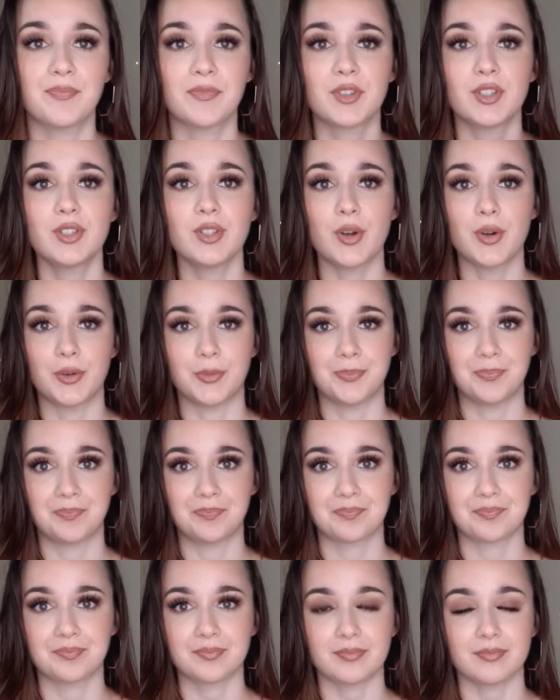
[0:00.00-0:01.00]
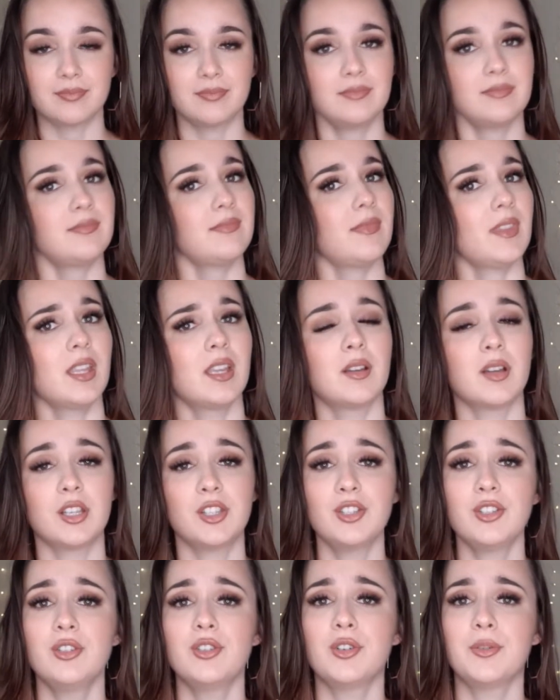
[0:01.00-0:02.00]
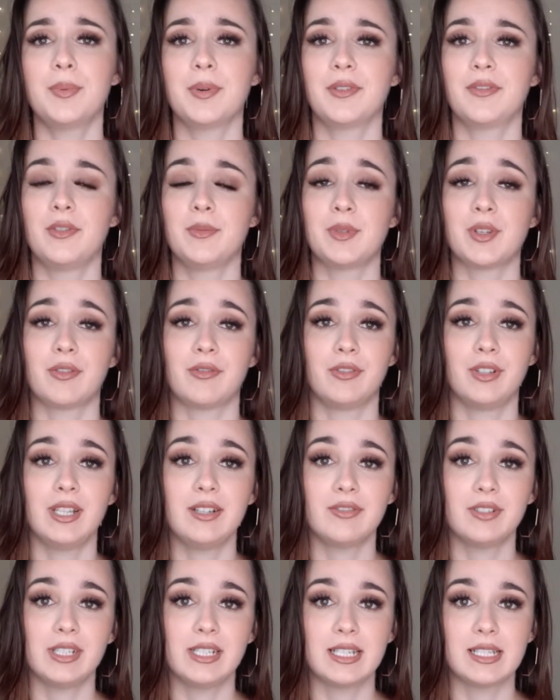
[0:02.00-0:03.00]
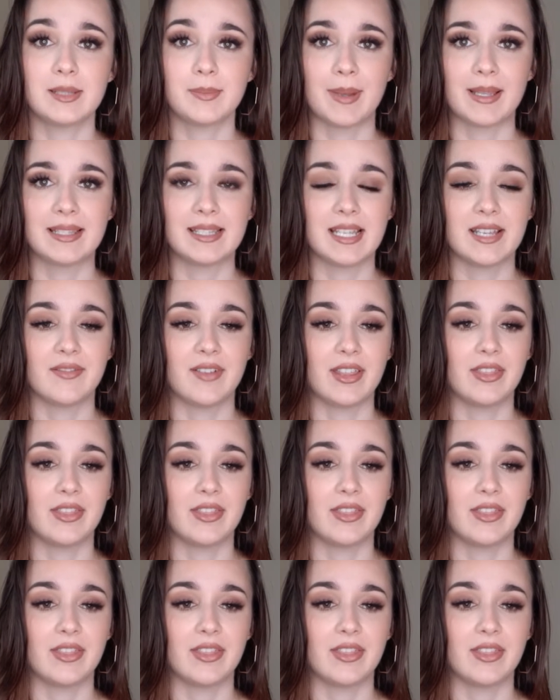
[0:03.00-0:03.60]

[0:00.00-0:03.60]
So, as you know, perfumes are really, really expensive.